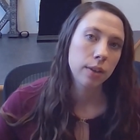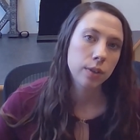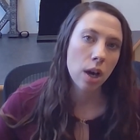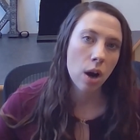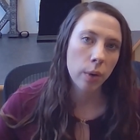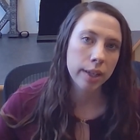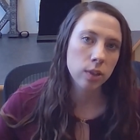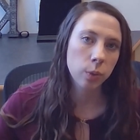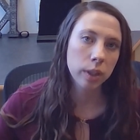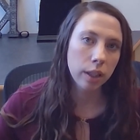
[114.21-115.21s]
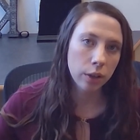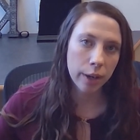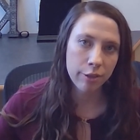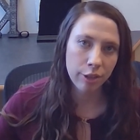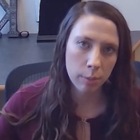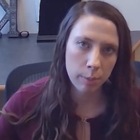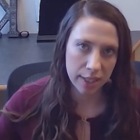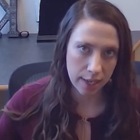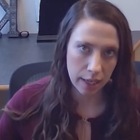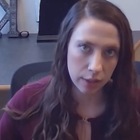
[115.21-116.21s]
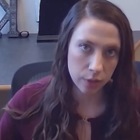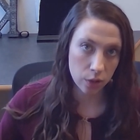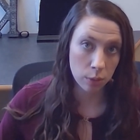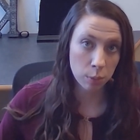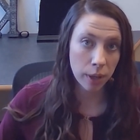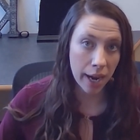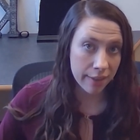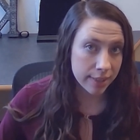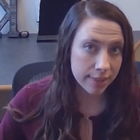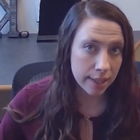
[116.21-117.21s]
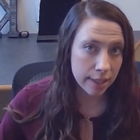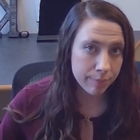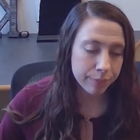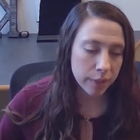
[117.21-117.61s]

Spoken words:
So it's really great for maintaining student privacy.